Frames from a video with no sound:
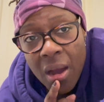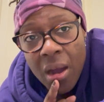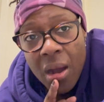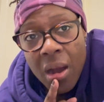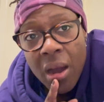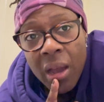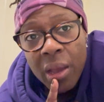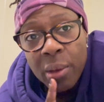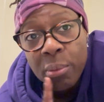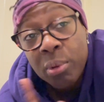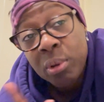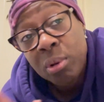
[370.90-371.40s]

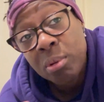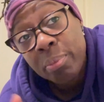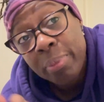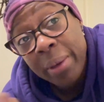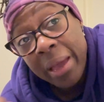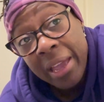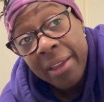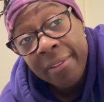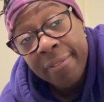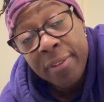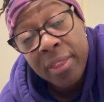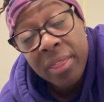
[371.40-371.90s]
I will
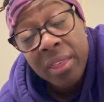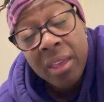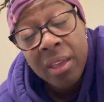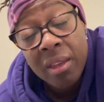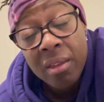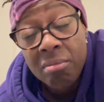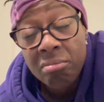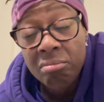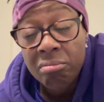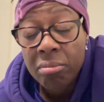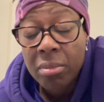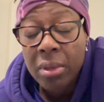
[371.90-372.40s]
pay for the
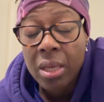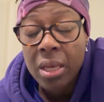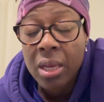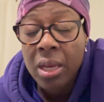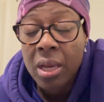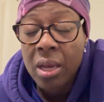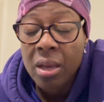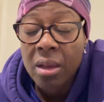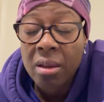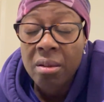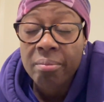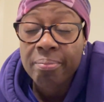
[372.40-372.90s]

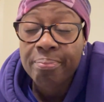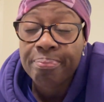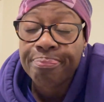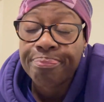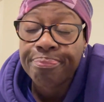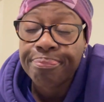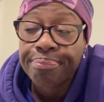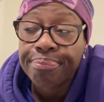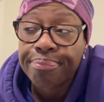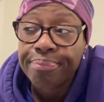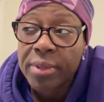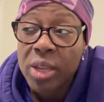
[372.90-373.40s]
um,
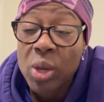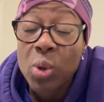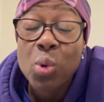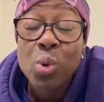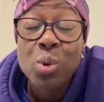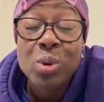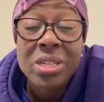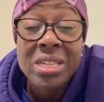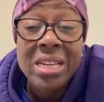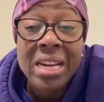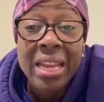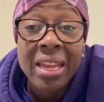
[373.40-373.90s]

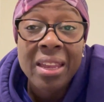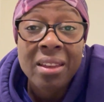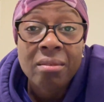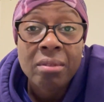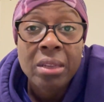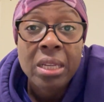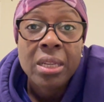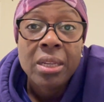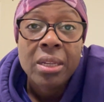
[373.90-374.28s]
quarterly.